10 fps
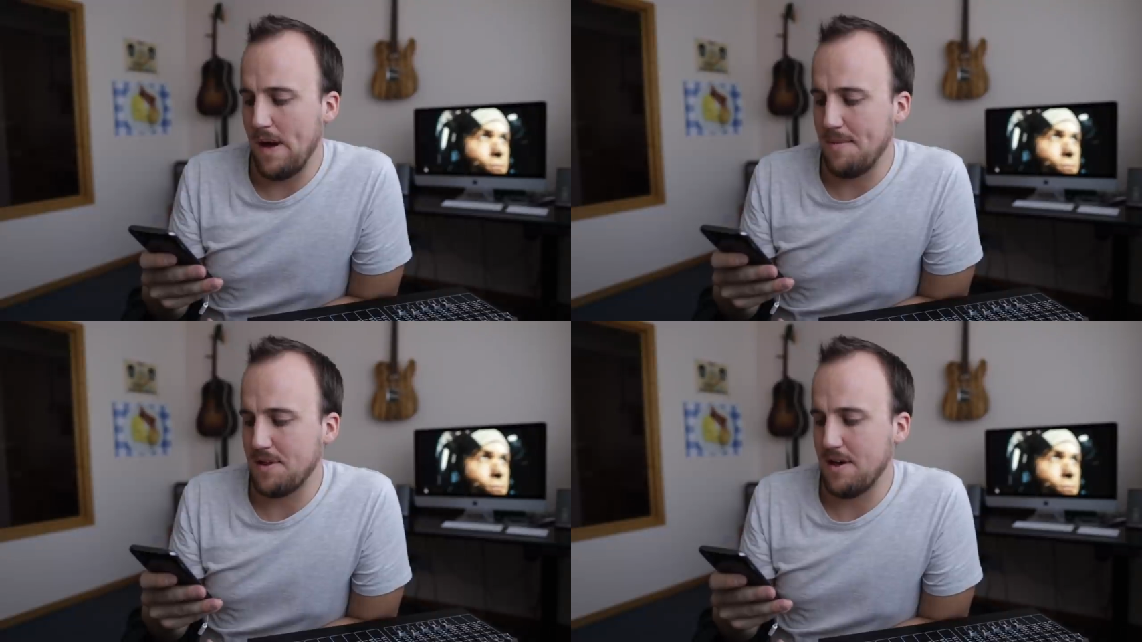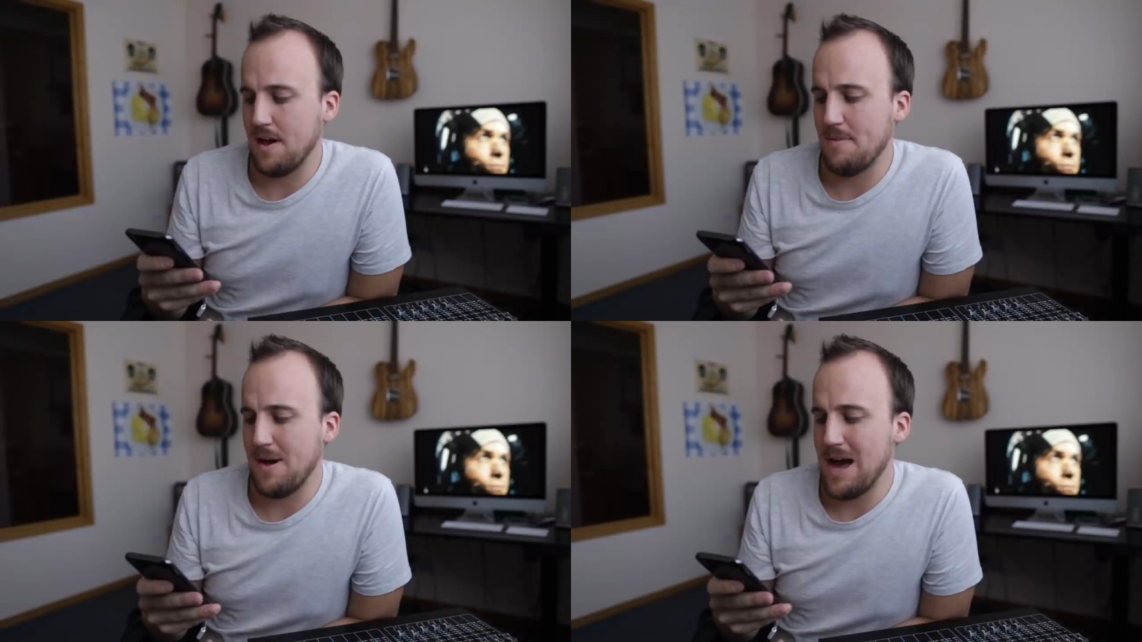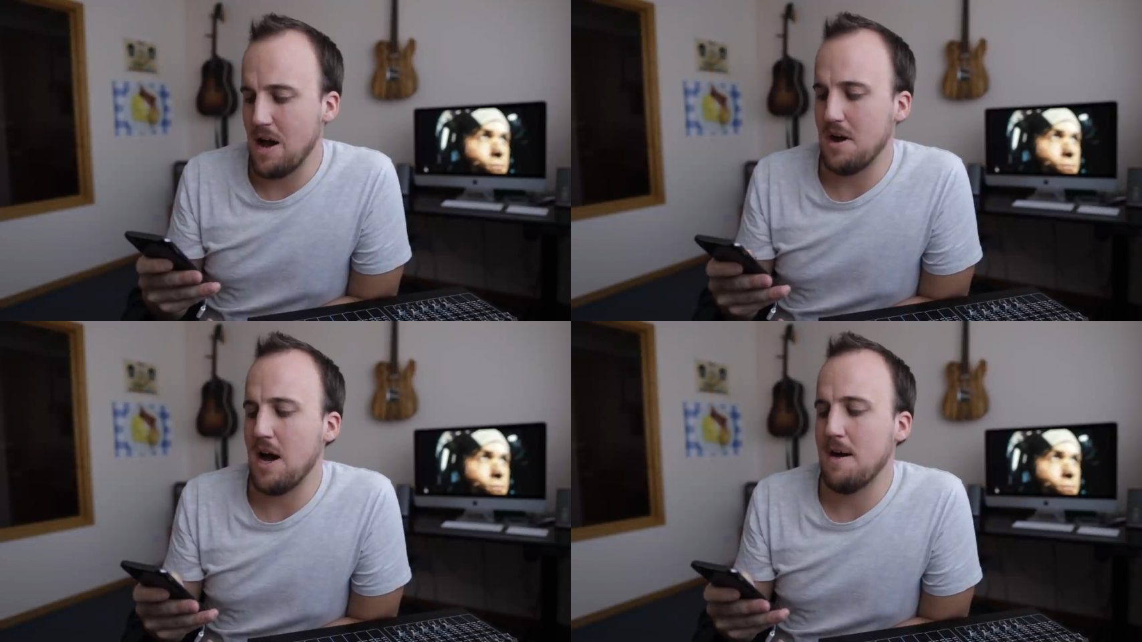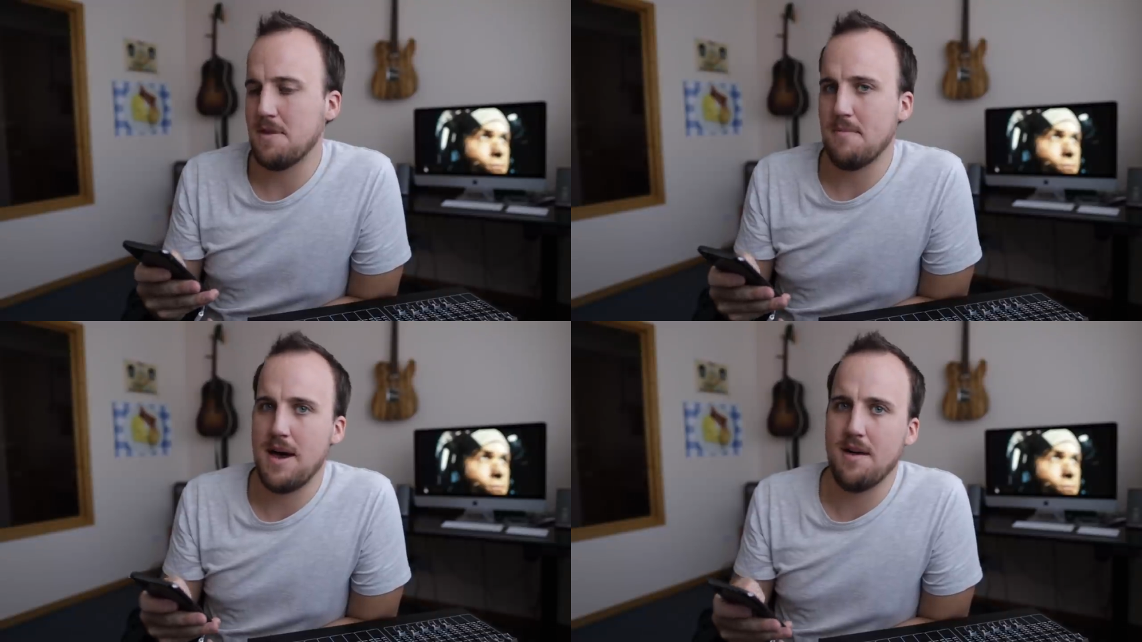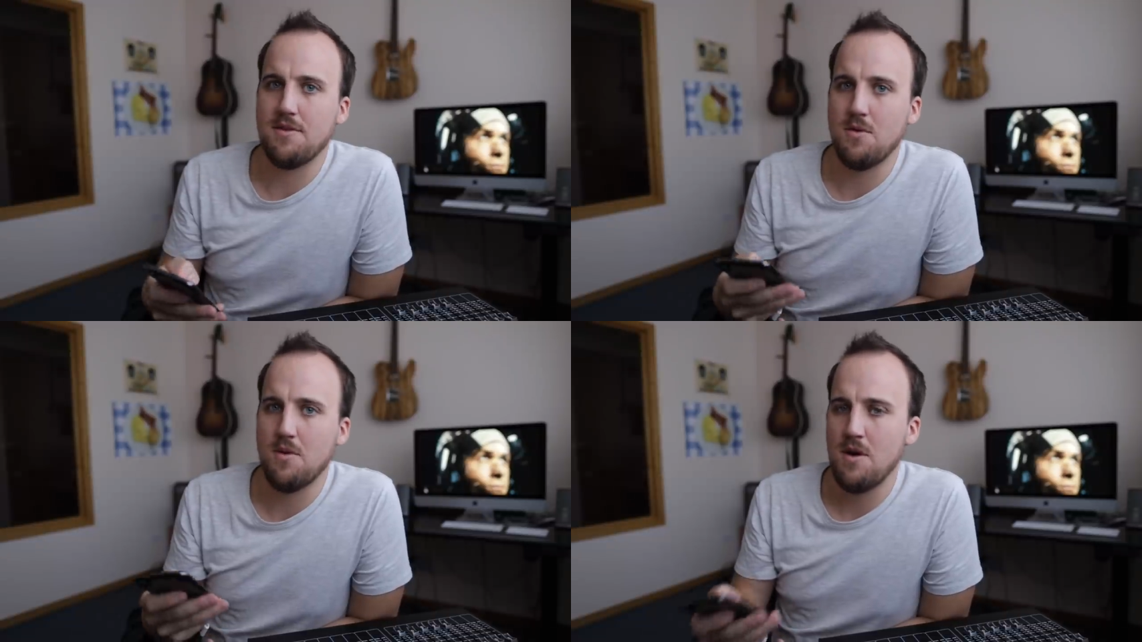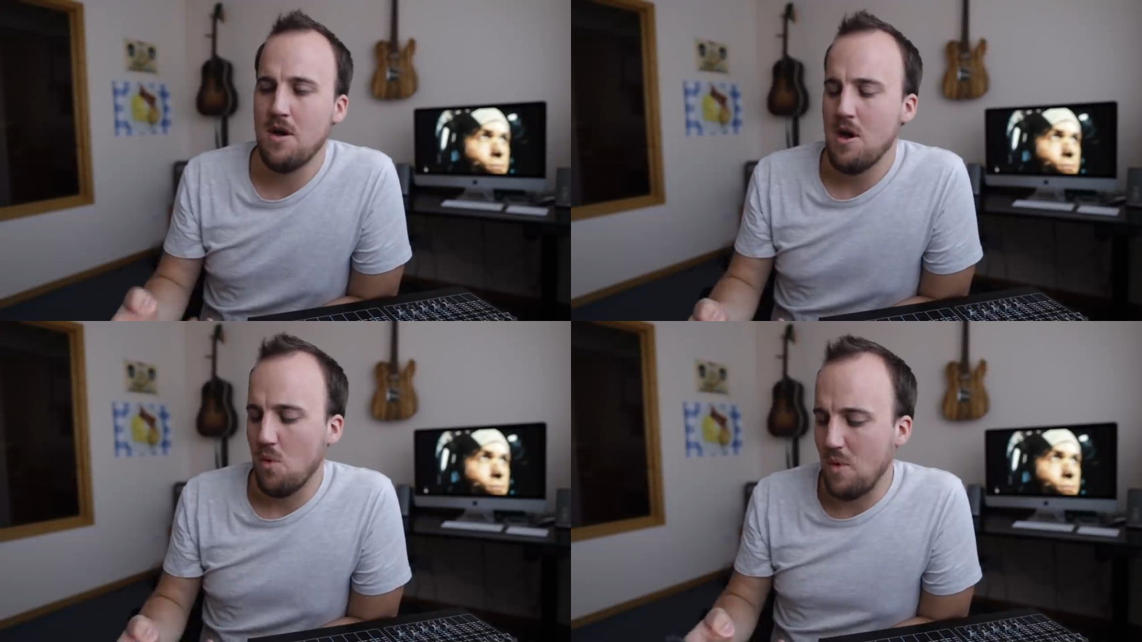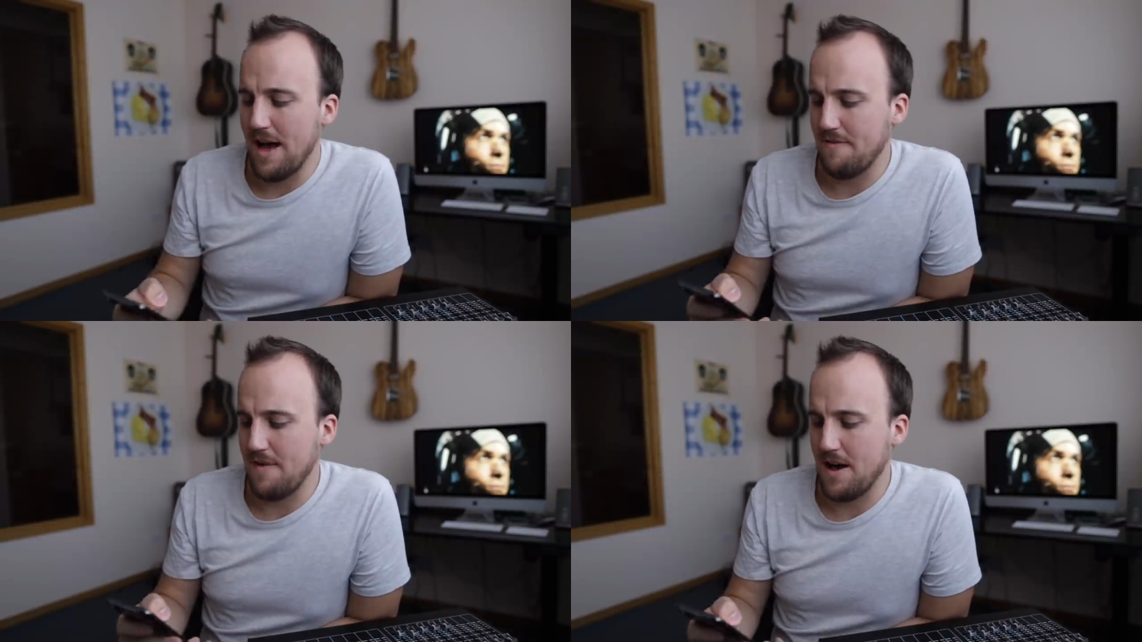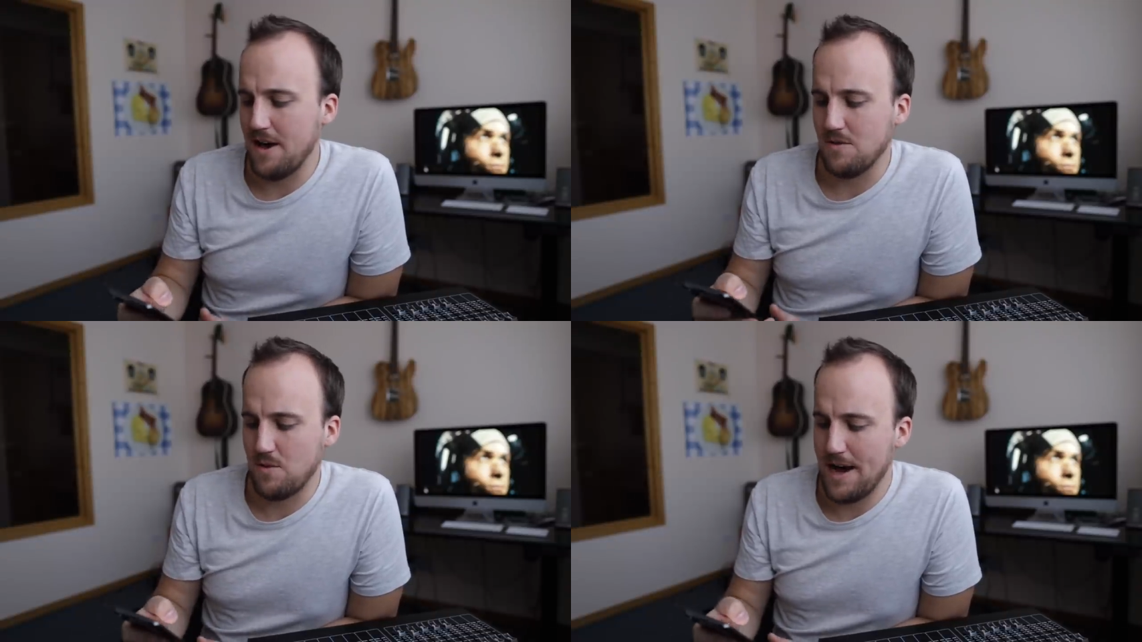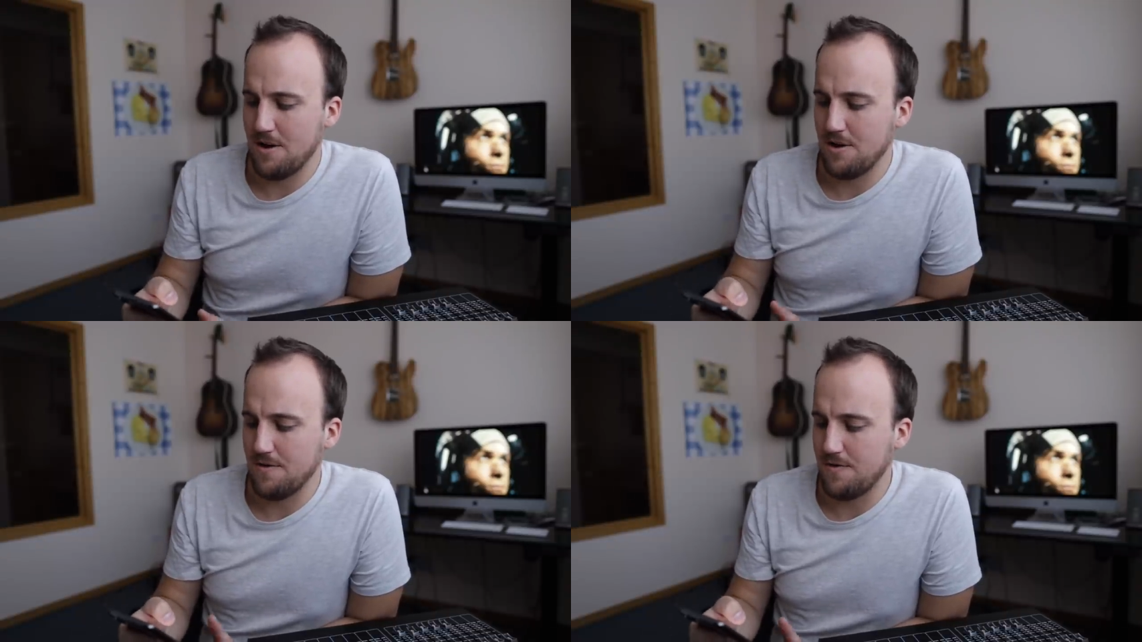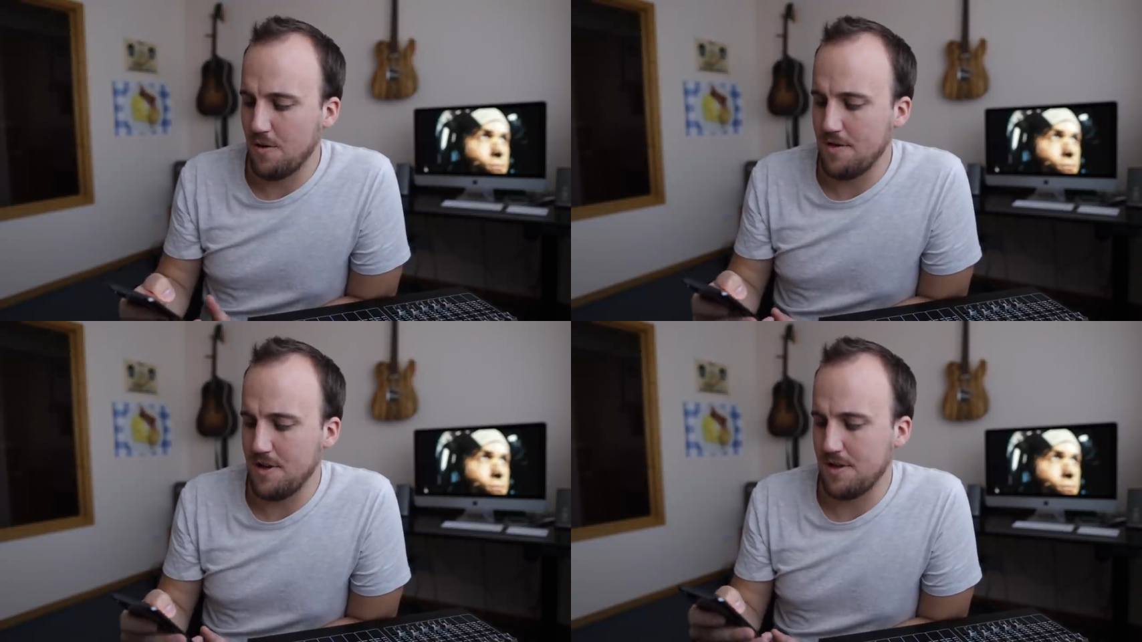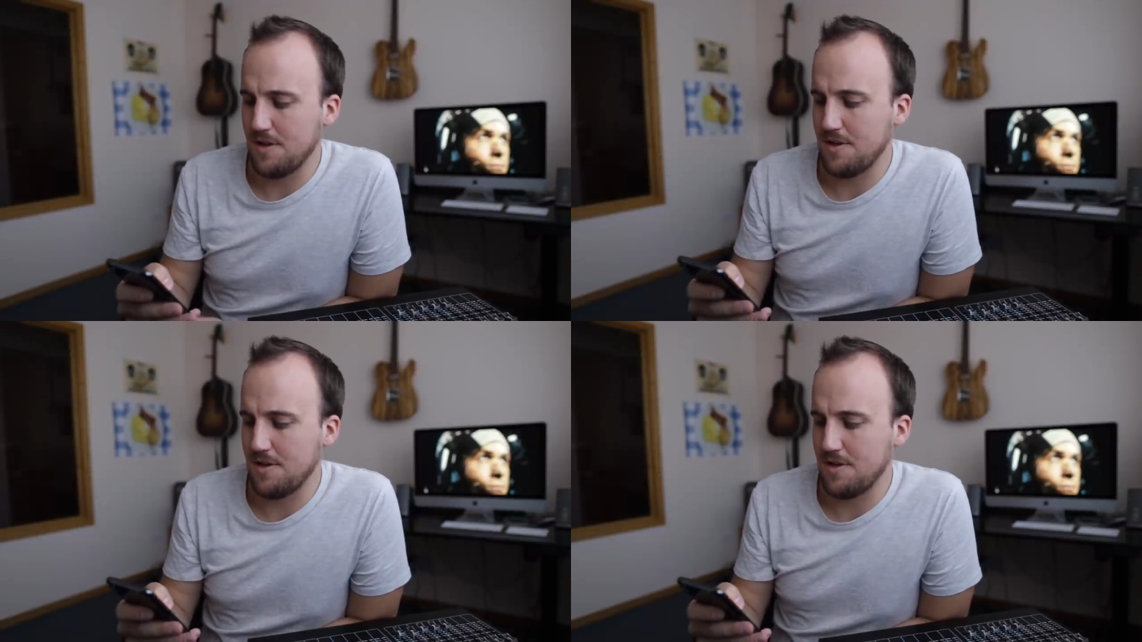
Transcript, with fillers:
Speaker 1: website about how to optimize your Wi-Fi router for this